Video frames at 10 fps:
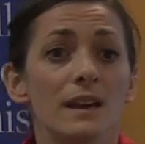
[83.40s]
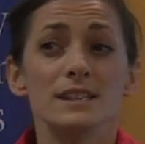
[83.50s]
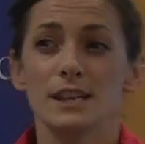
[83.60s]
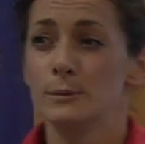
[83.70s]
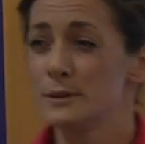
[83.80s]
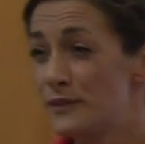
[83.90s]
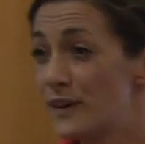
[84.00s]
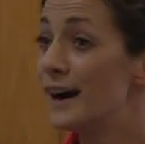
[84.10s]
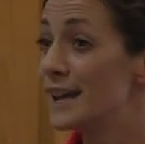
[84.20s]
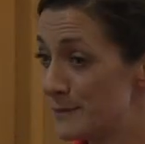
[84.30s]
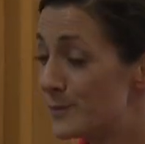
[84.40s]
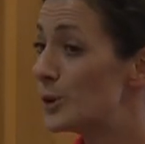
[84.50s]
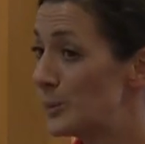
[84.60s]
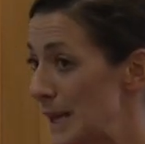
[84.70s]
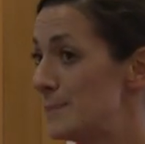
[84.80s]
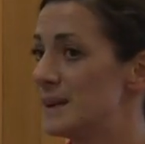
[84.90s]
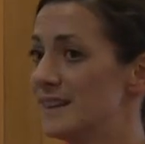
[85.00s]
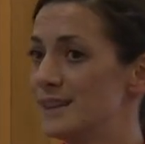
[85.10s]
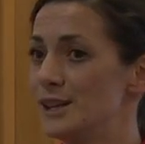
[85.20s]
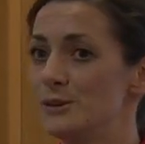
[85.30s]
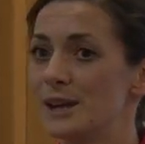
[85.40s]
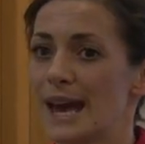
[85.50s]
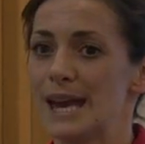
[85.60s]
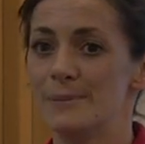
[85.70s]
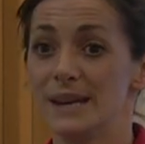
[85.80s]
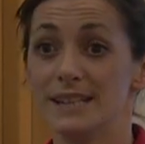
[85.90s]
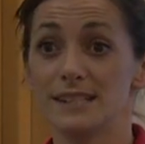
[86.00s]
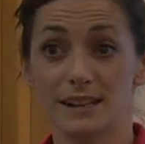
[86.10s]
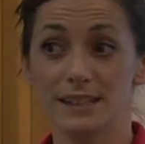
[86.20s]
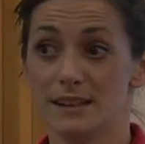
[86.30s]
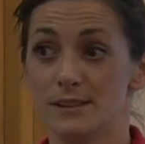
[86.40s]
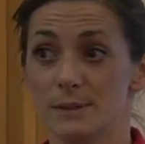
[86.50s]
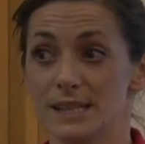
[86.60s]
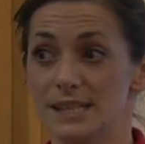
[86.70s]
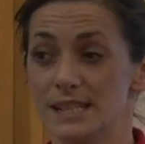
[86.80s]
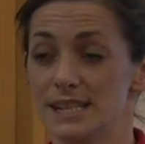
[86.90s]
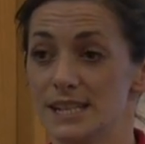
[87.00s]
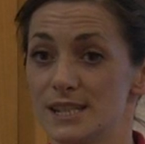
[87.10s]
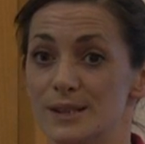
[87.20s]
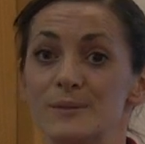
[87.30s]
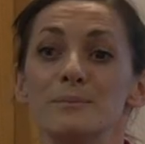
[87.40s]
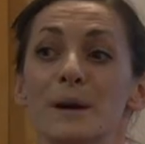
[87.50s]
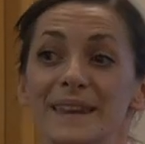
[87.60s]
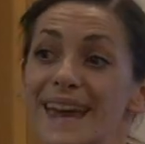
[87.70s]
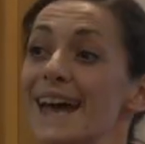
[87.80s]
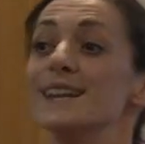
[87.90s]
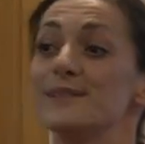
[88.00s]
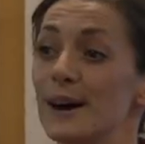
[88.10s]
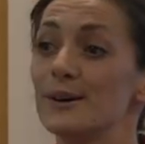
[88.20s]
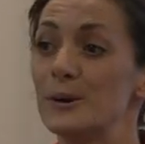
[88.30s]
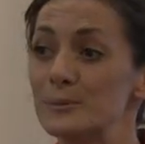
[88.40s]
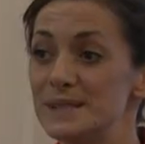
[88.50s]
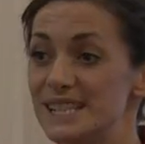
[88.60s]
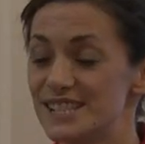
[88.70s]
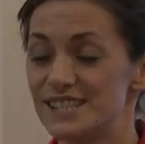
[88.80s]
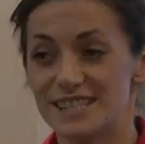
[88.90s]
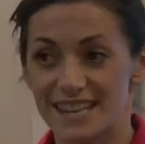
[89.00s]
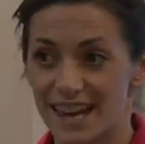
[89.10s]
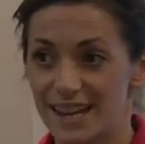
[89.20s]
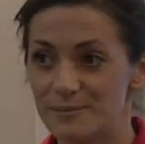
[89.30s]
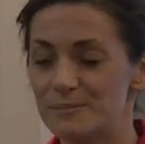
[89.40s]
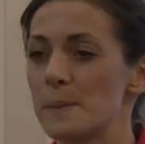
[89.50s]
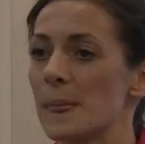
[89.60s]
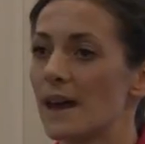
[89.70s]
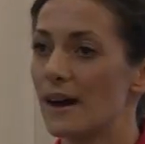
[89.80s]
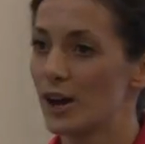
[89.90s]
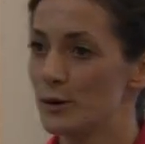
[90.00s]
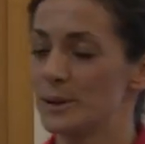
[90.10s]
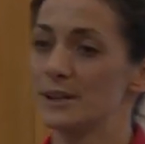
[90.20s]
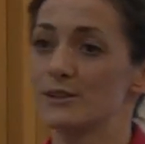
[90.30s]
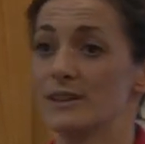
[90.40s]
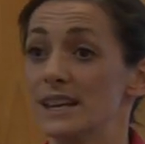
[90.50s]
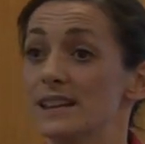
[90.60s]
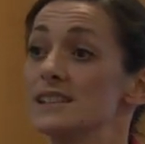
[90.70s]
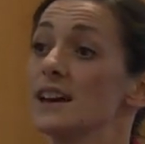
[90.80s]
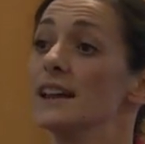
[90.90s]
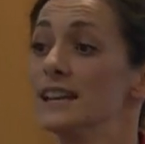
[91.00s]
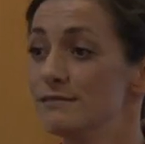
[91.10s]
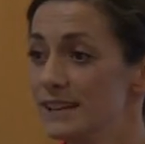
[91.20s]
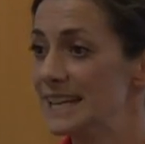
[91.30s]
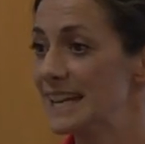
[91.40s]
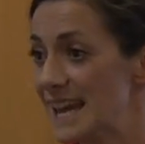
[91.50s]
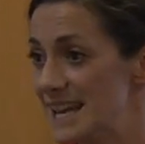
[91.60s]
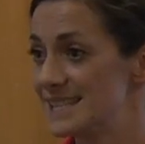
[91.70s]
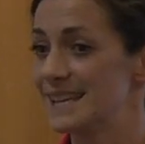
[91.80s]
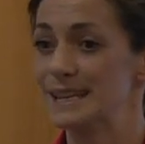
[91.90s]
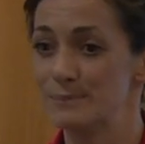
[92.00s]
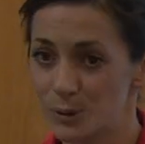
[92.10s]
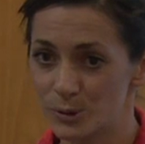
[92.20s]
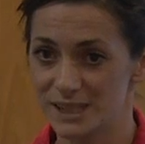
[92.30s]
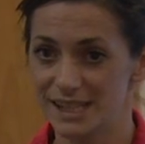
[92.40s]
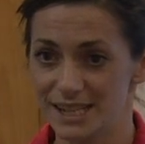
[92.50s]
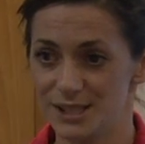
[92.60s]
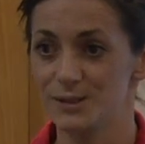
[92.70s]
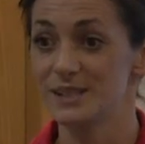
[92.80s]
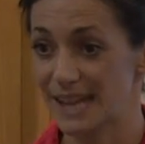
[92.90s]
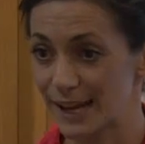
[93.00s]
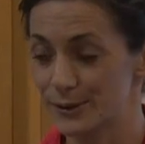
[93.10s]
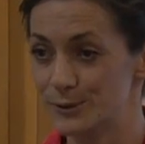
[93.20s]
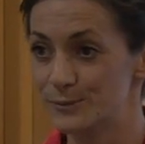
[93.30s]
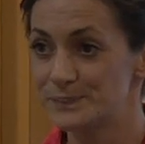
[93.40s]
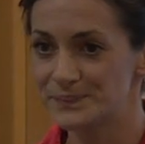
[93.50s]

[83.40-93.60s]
So with five more people in the UK being diagnosed with this condition by the end of our competition today, I hope you'll agree that turning really is an important issue to tackle.